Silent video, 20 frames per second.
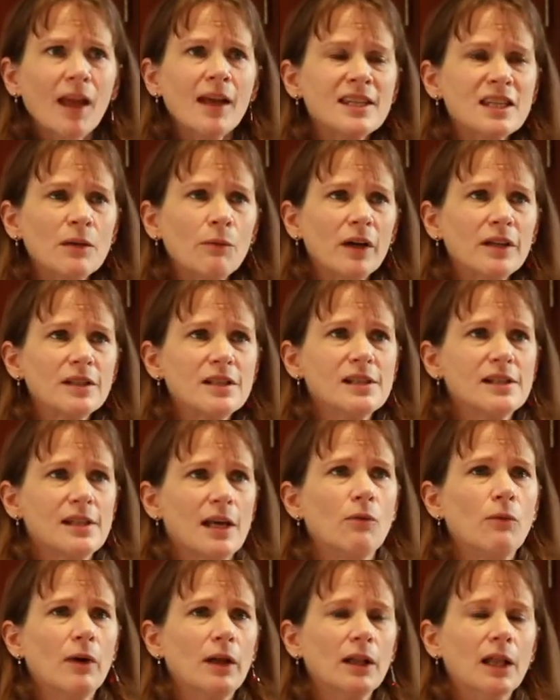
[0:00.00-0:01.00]
is they wanted to
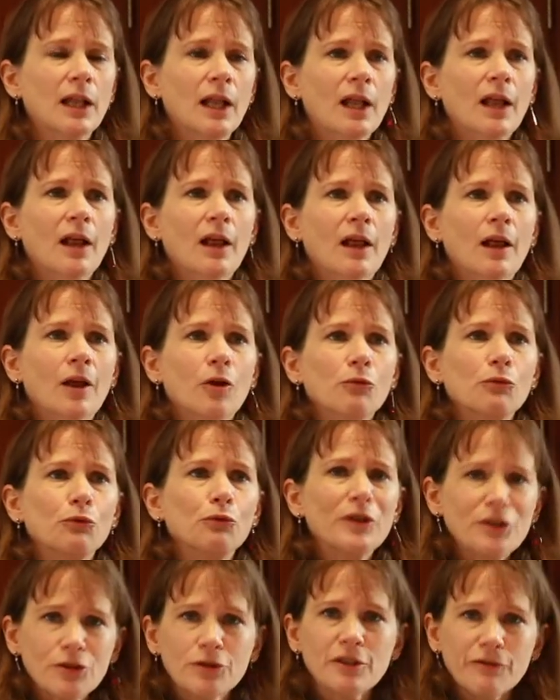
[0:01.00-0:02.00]
say, well,
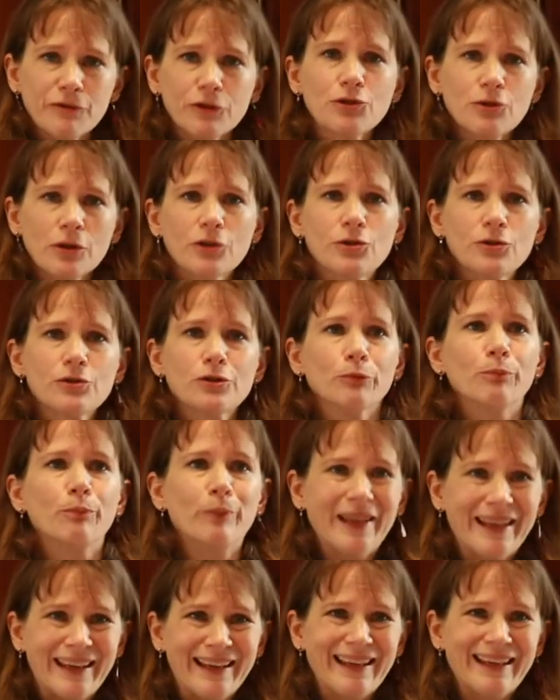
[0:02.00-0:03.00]
research infrastructures are
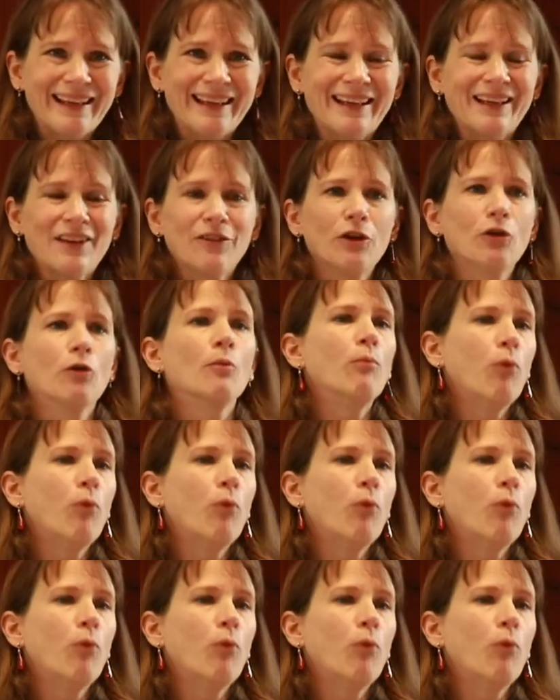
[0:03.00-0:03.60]
big, they're